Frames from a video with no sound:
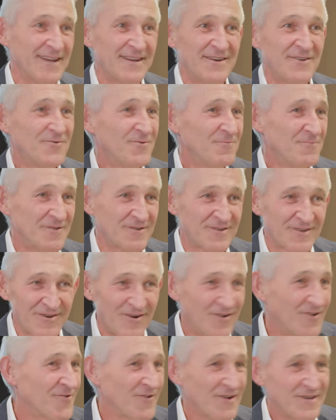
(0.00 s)
a normal
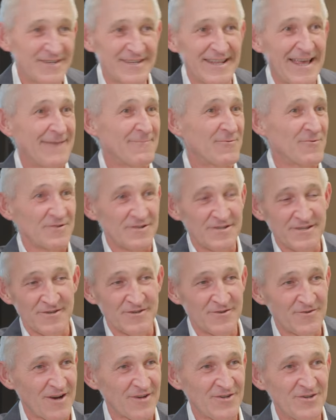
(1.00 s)
concrete slab or a steel
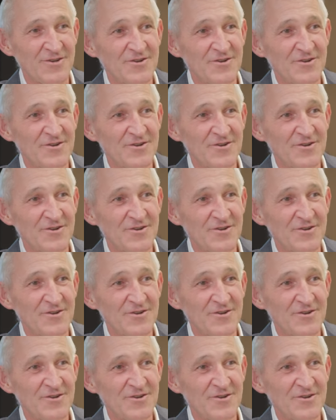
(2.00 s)
structure,